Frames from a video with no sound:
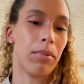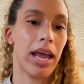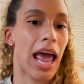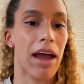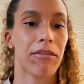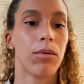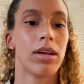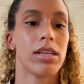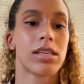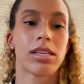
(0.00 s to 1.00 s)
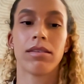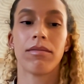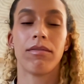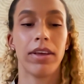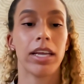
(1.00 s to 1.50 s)
and everyone's
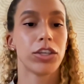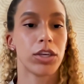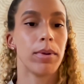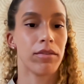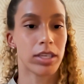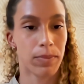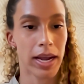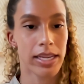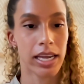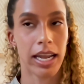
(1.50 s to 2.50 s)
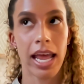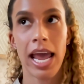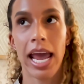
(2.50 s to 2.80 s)
feelings should be respected.